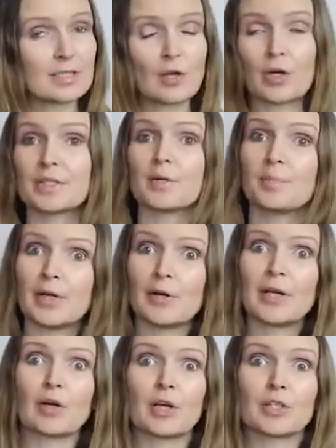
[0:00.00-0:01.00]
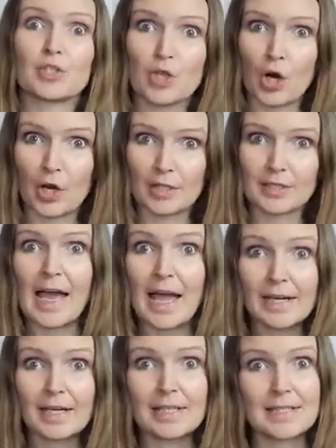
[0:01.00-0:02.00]
starts appearing on a chart,
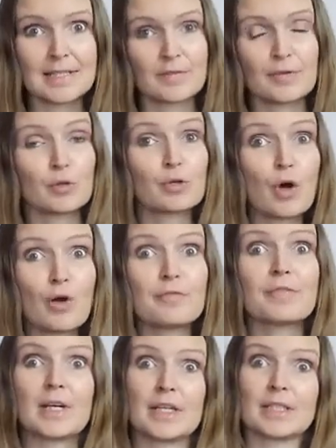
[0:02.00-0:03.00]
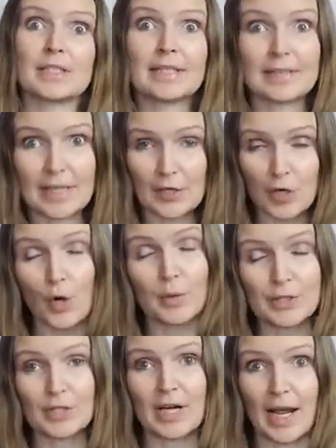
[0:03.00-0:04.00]
analysts feel confident that they know
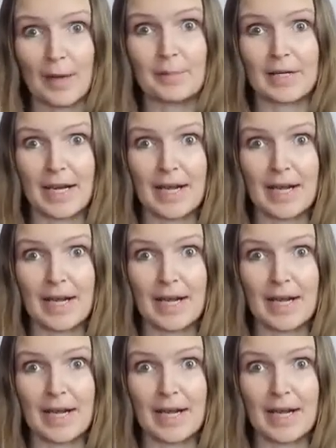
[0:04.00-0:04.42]
what's going to happen